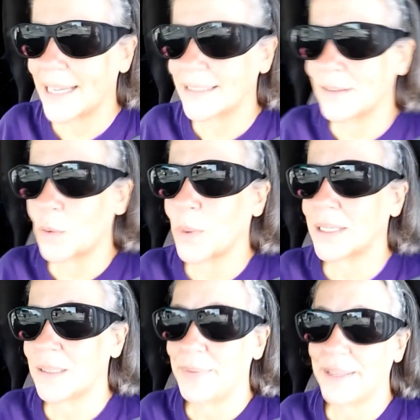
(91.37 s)
is
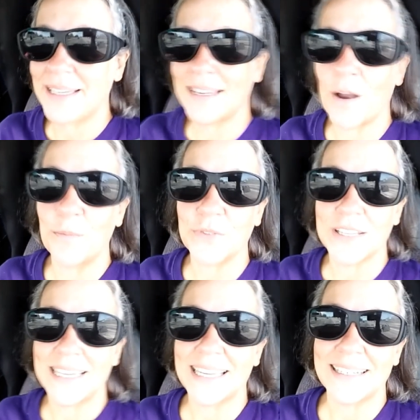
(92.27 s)
going to be
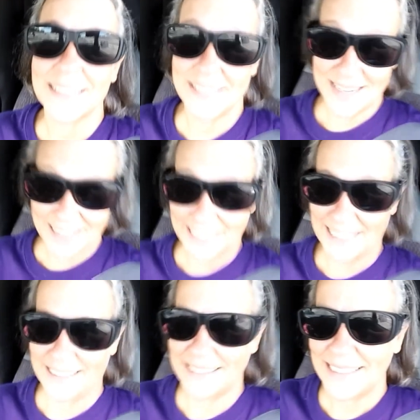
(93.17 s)
hopefully in Kentucky.
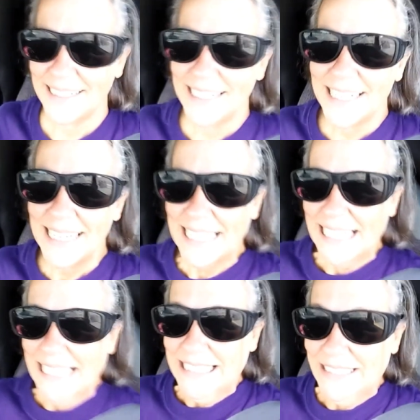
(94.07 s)

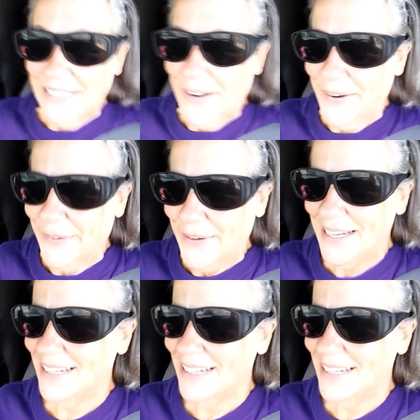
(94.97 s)
So,